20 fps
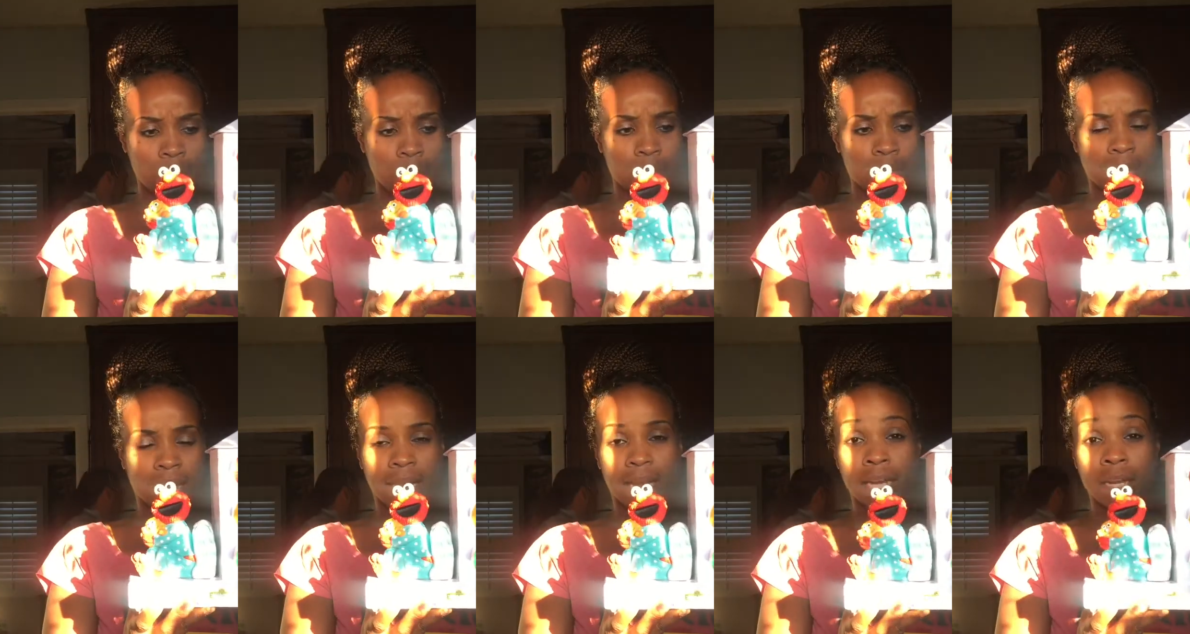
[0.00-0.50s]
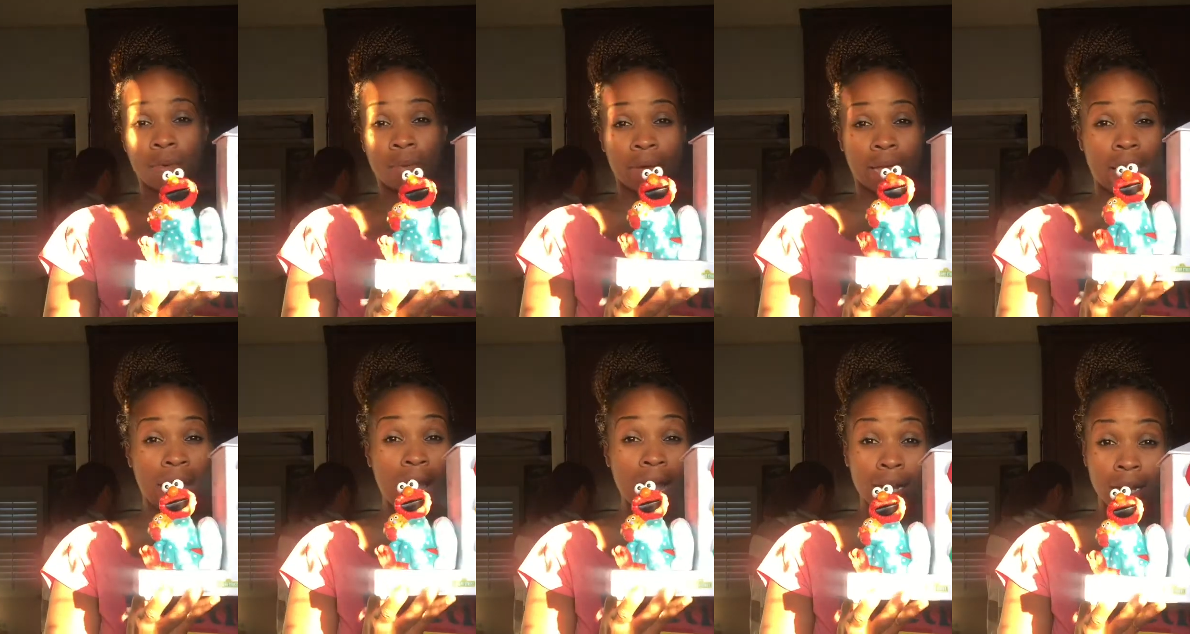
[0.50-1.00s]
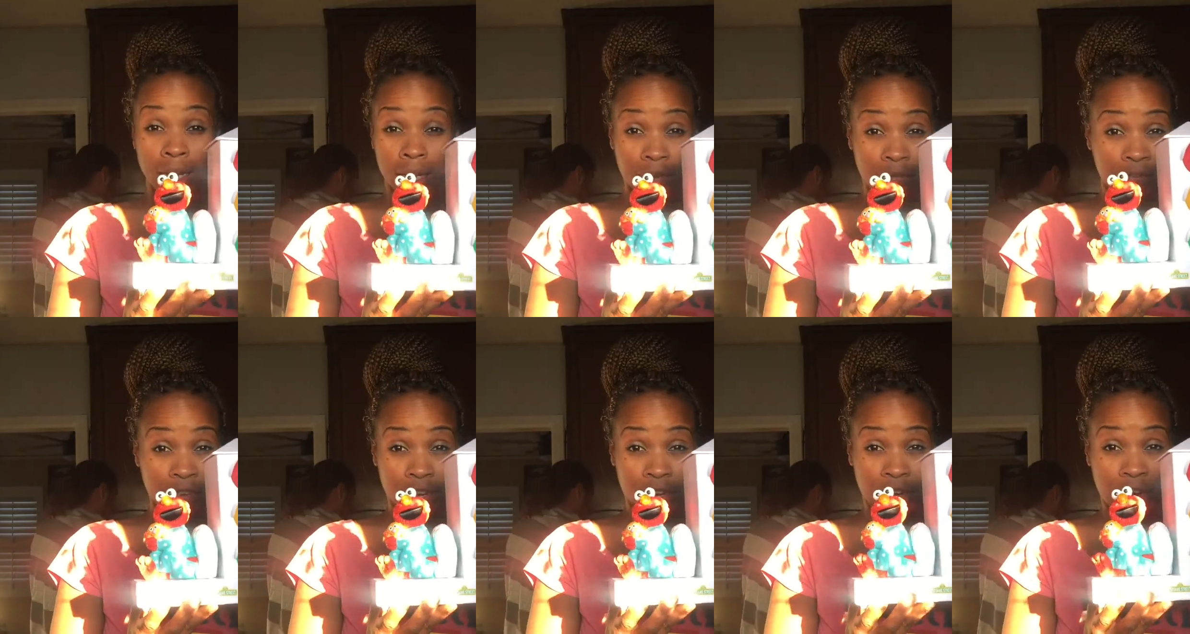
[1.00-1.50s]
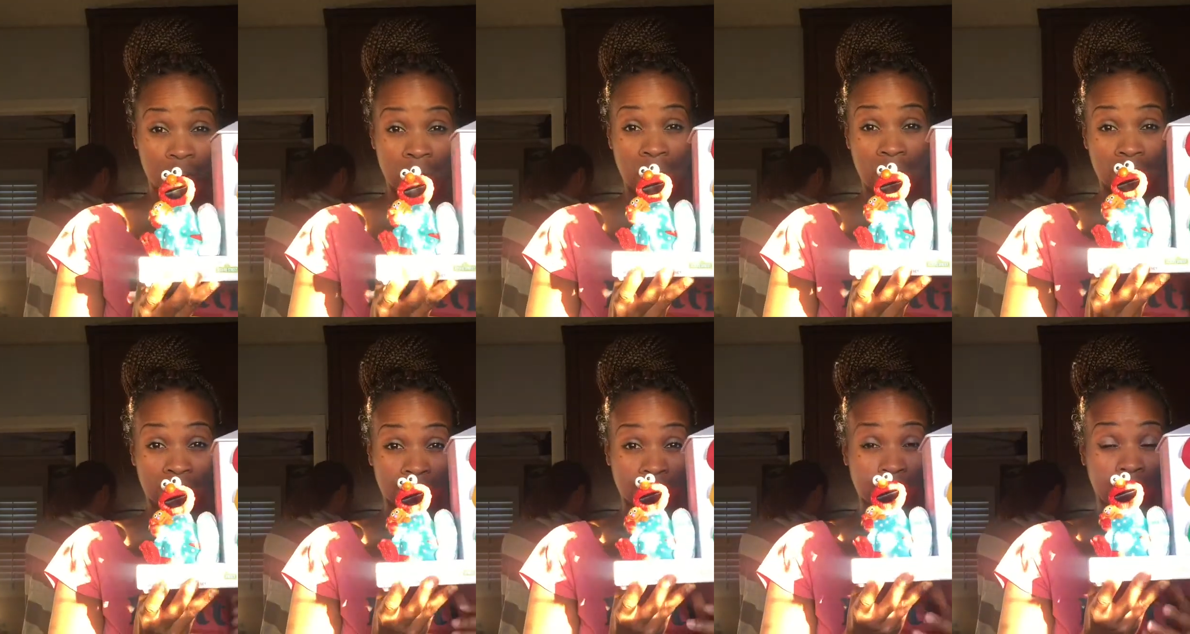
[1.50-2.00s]
But anyway, I couldn't figure out
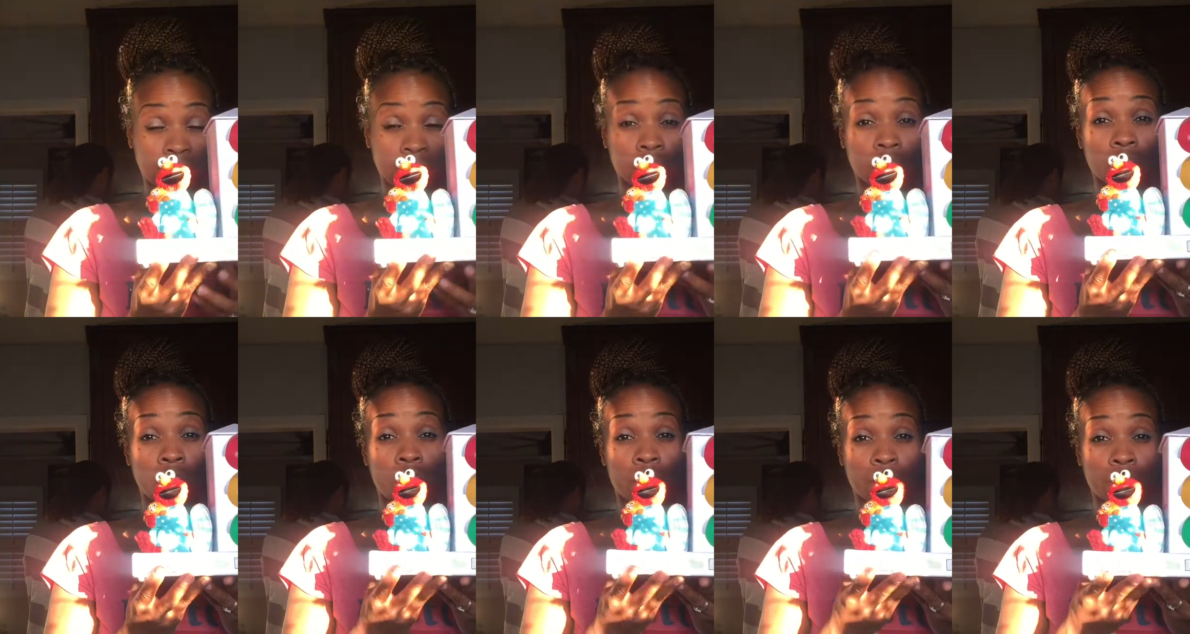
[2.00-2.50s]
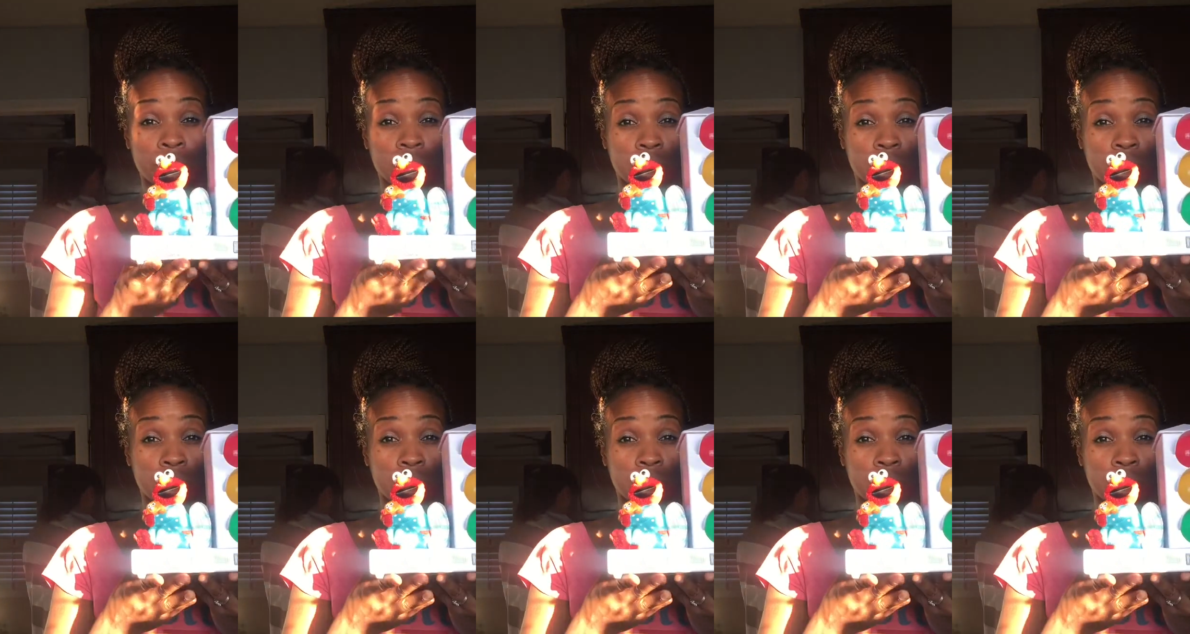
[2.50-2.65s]
how to set the alarm.